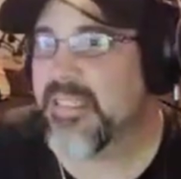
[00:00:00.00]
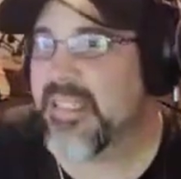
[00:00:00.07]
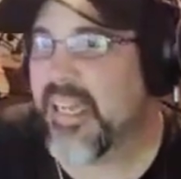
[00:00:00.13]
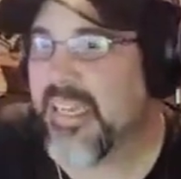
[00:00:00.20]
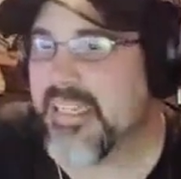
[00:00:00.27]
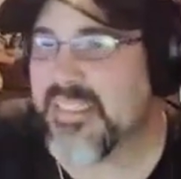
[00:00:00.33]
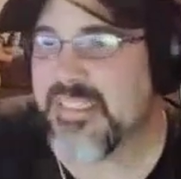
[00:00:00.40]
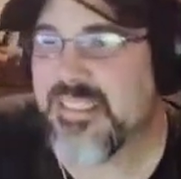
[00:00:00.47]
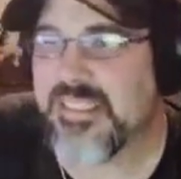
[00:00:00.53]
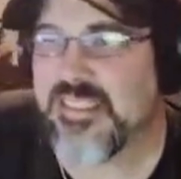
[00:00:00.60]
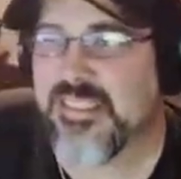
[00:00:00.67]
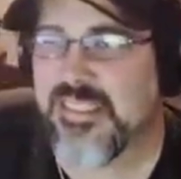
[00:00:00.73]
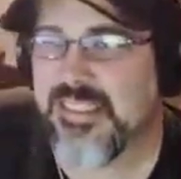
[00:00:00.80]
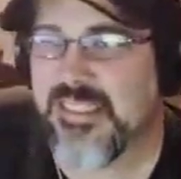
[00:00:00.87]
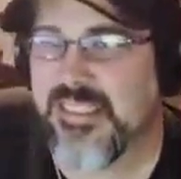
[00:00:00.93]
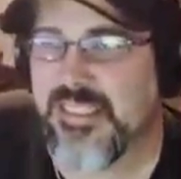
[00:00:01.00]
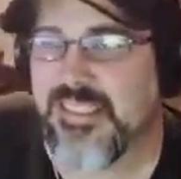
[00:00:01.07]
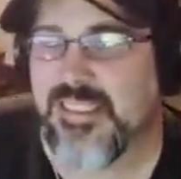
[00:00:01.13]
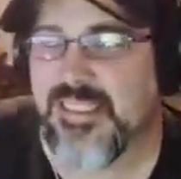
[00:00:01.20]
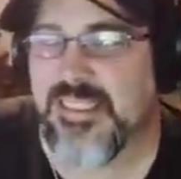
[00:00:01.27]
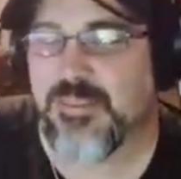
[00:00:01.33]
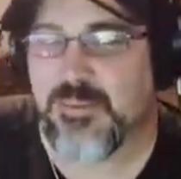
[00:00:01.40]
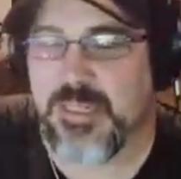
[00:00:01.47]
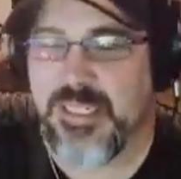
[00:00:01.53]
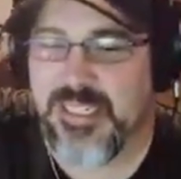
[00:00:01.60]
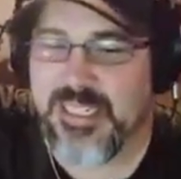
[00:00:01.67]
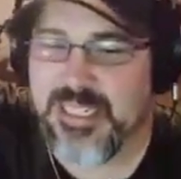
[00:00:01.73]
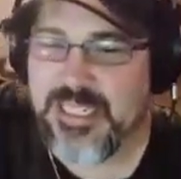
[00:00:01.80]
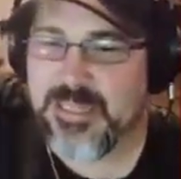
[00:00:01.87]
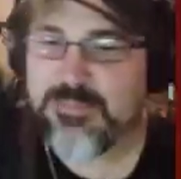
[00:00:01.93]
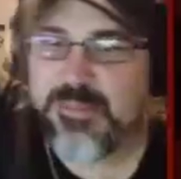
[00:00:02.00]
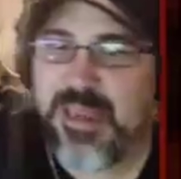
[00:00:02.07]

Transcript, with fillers: be back. nice. We're, We're